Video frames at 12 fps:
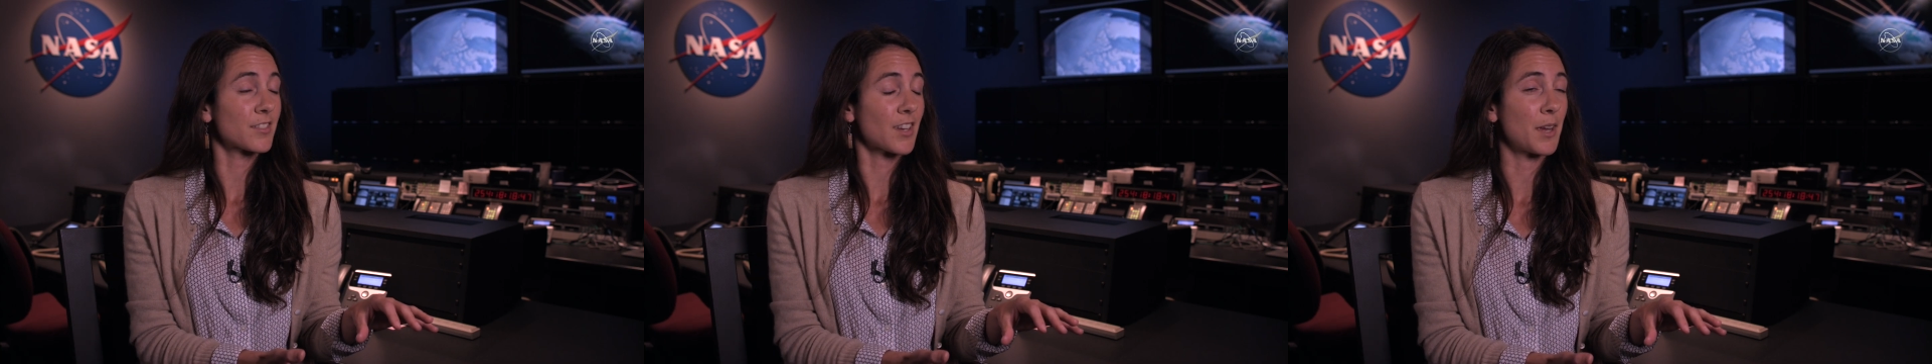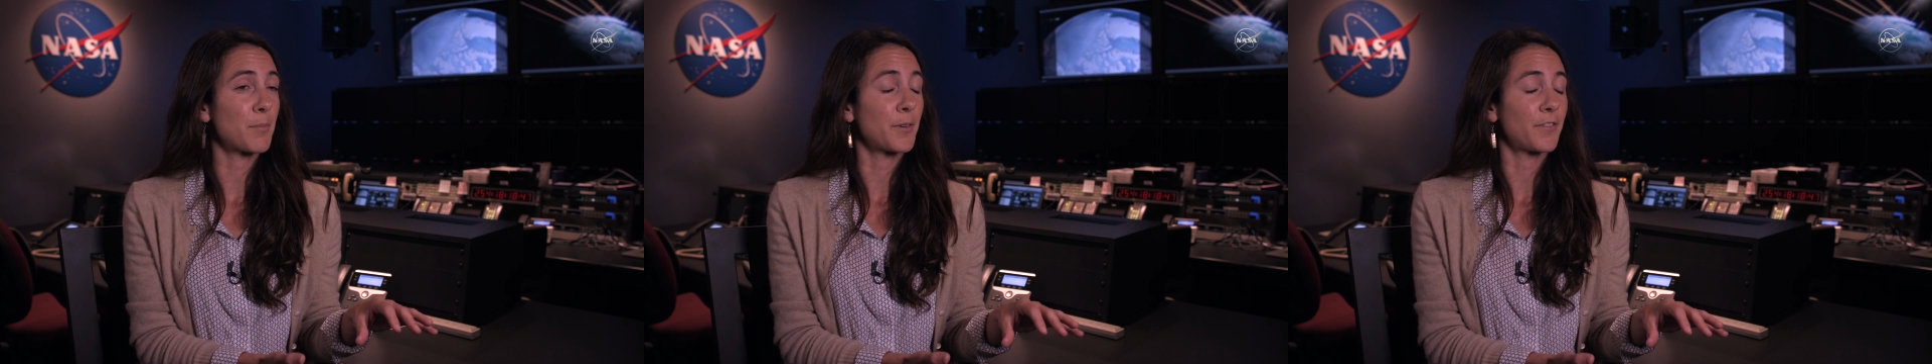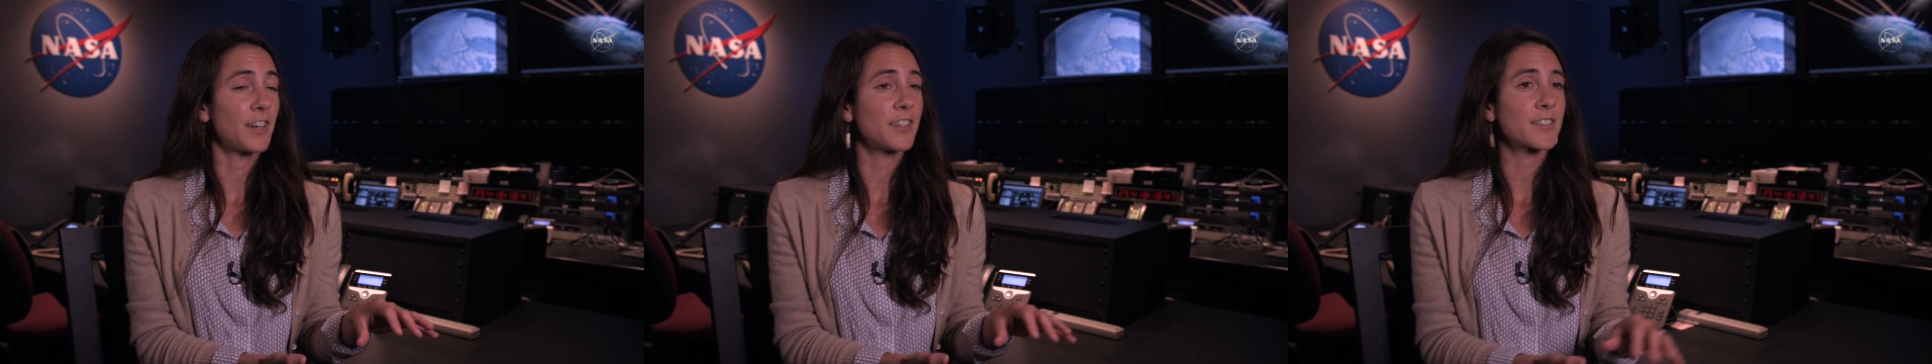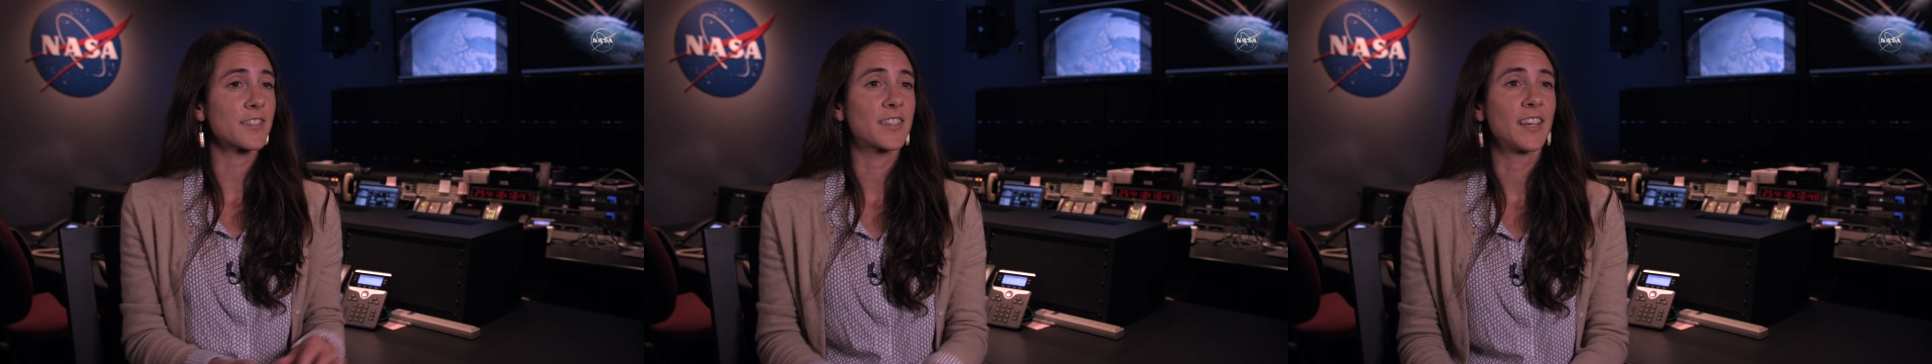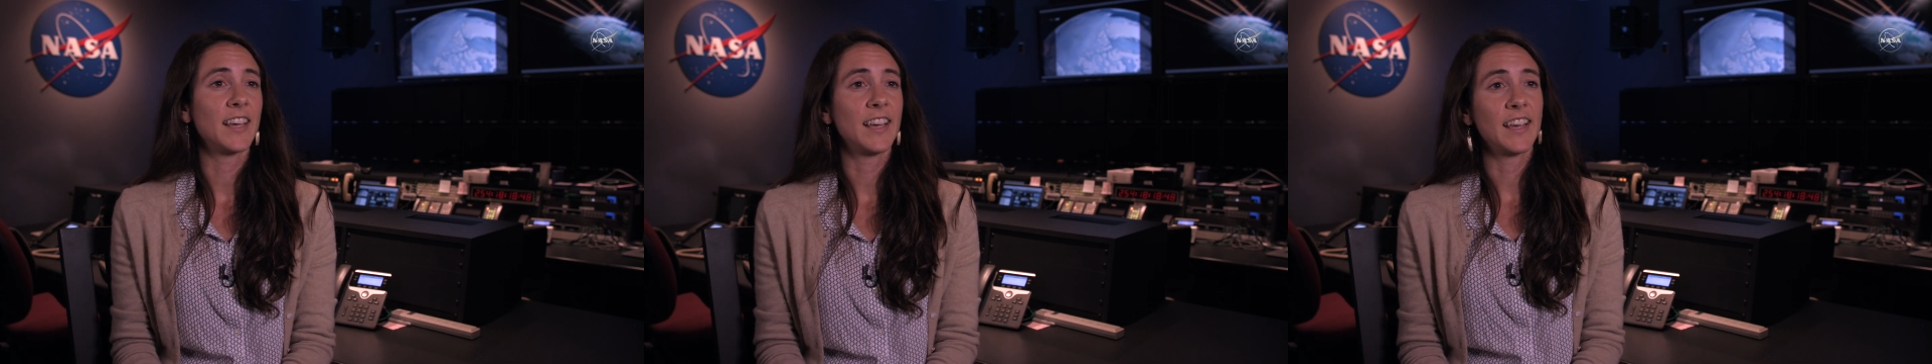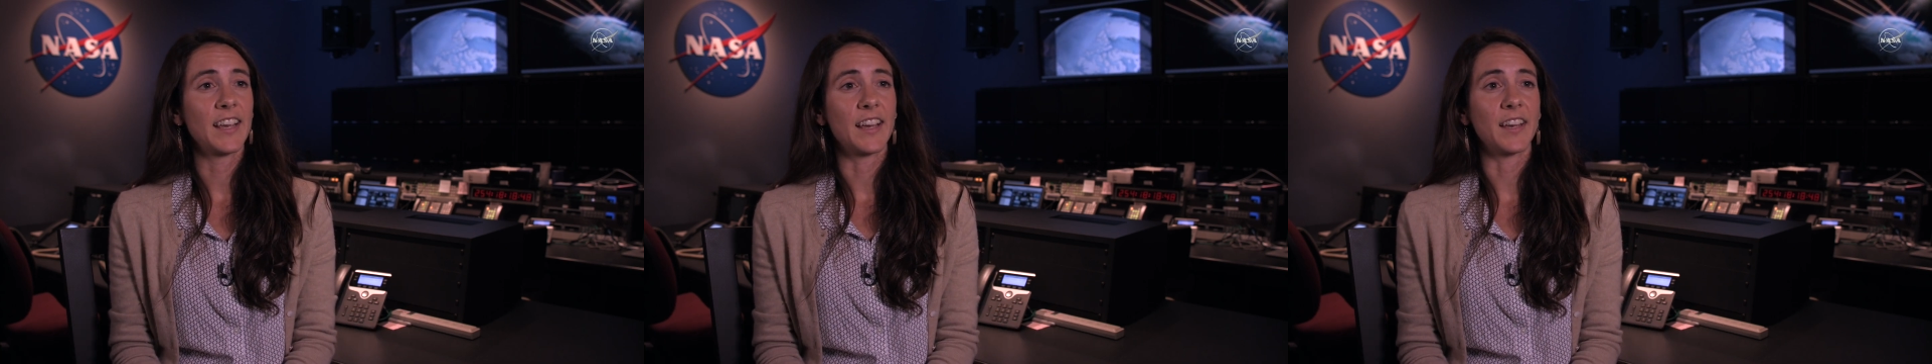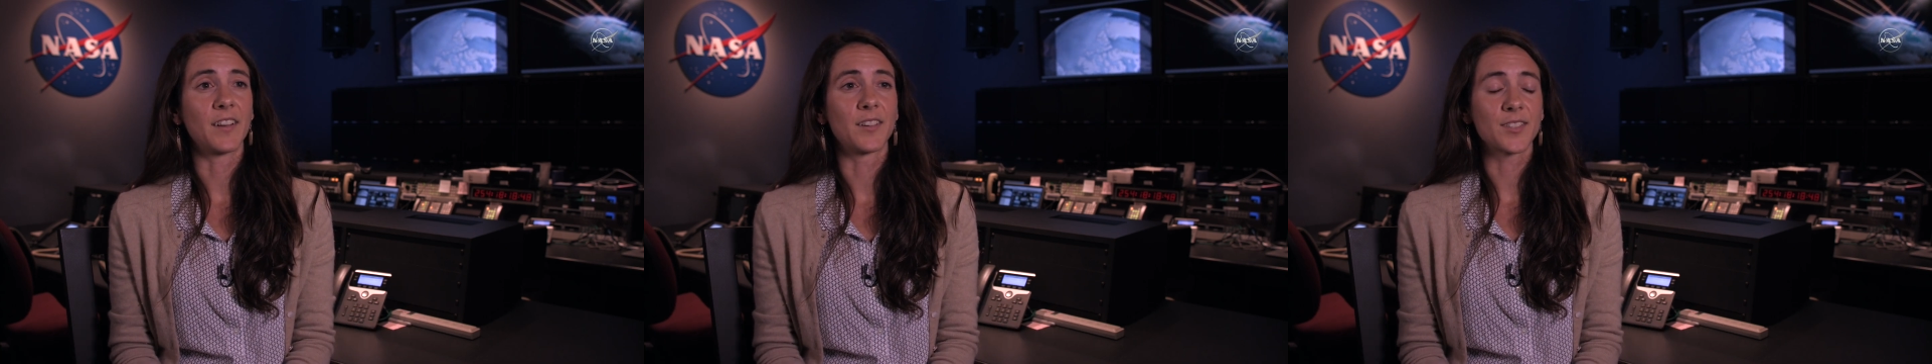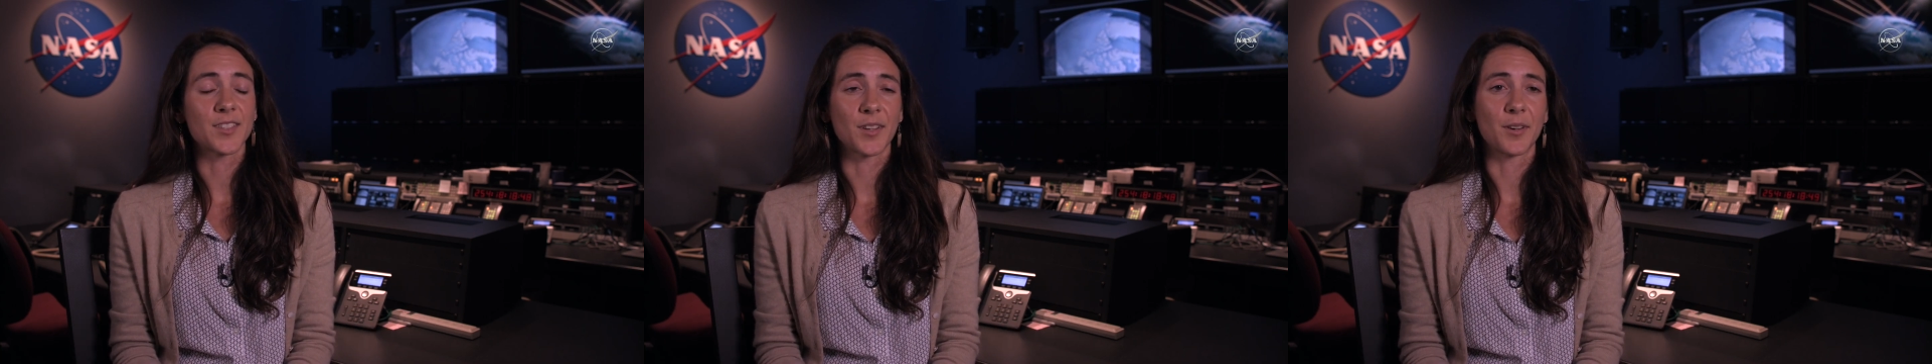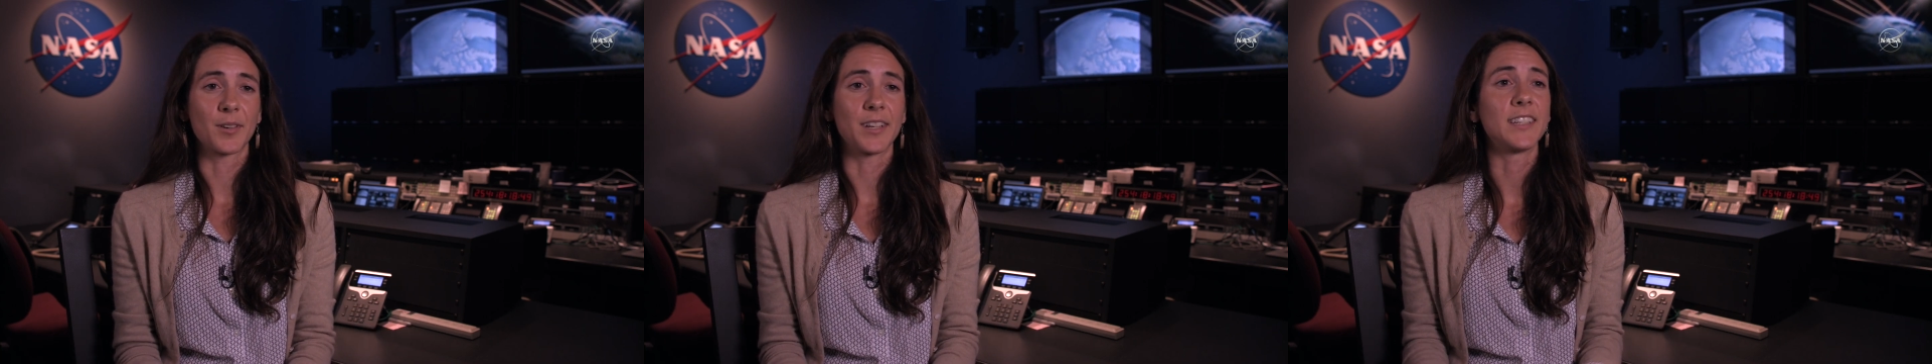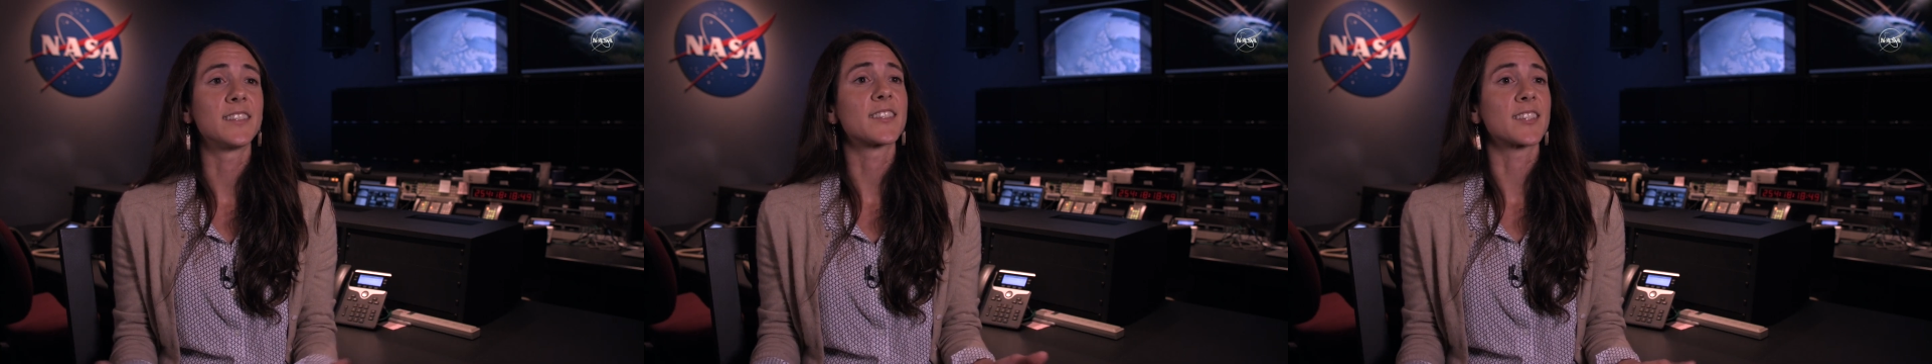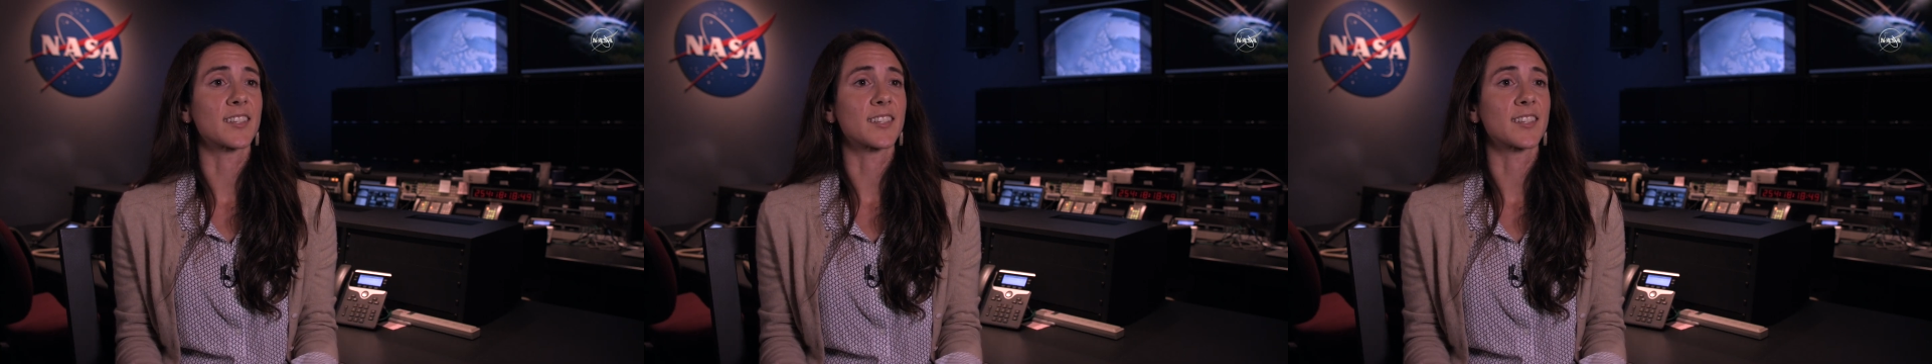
type of ice, and also in its